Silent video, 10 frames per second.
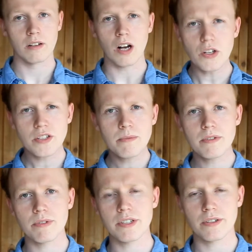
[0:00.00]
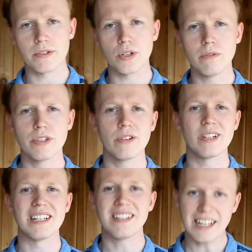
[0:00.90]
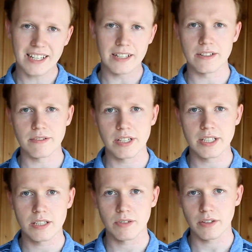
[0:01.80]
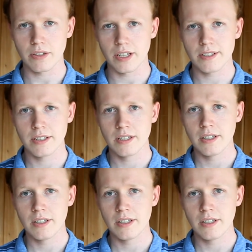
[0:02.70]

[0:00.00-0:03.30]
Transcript: Ostrom's research overturned decades of scientific thought,